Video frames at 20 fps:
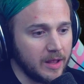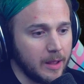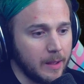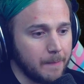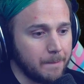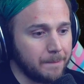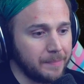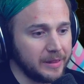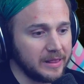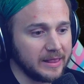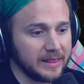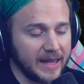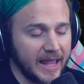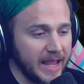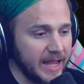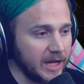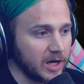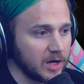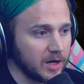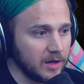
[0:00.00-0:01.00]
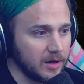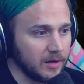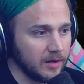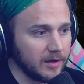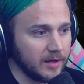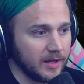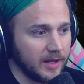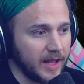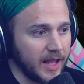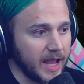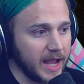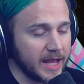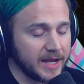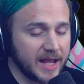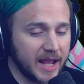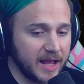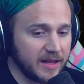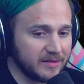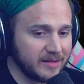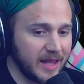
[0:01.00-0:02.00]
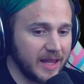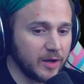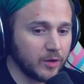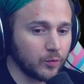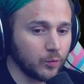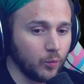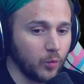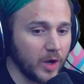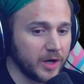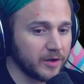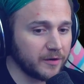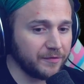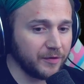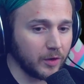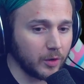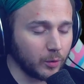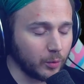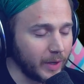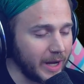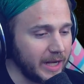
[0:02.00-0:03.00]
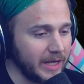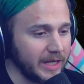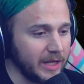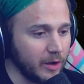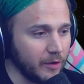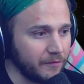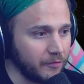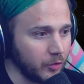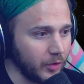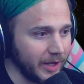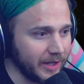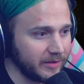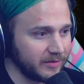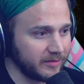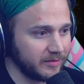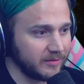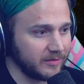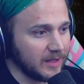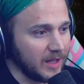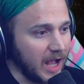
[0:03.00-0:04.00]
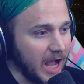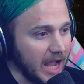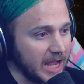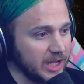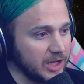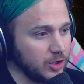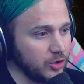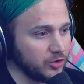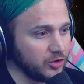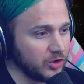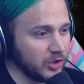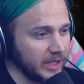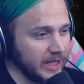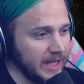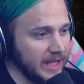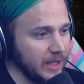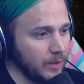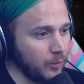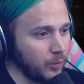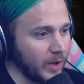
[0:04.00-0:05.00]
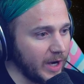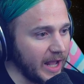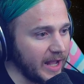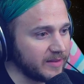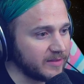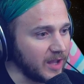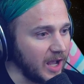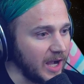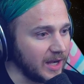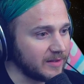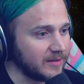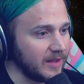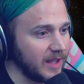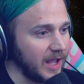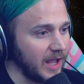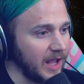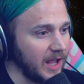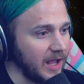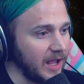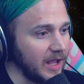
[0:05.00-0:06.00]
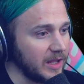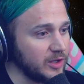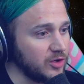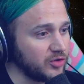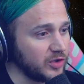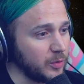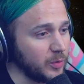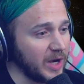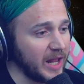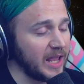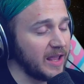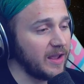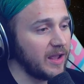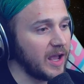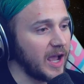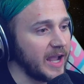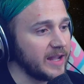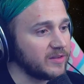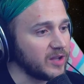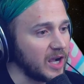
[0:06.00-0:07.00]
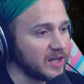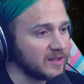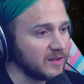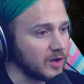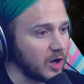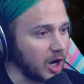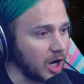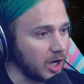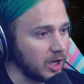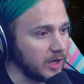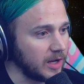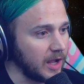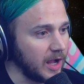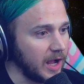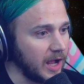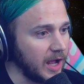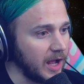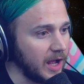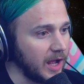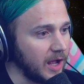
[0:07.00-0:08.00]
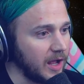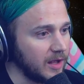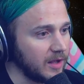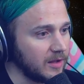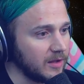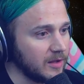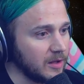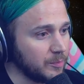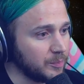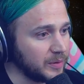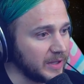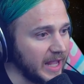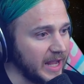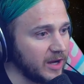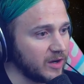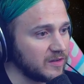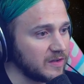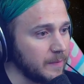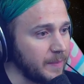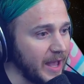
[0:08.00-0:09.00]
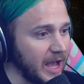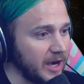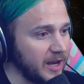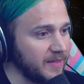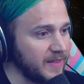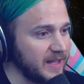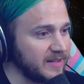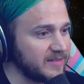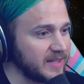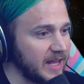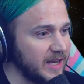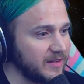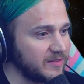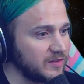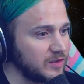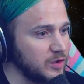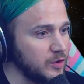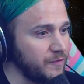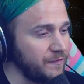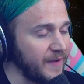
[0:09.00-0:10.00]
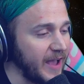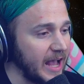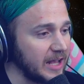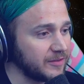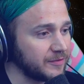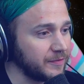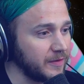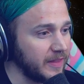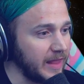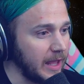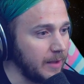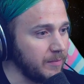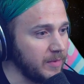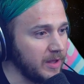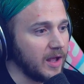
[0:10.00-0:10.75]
player and has a wonderful radio voice. I usually, when I talk to card players about it, they said it's too fast for them.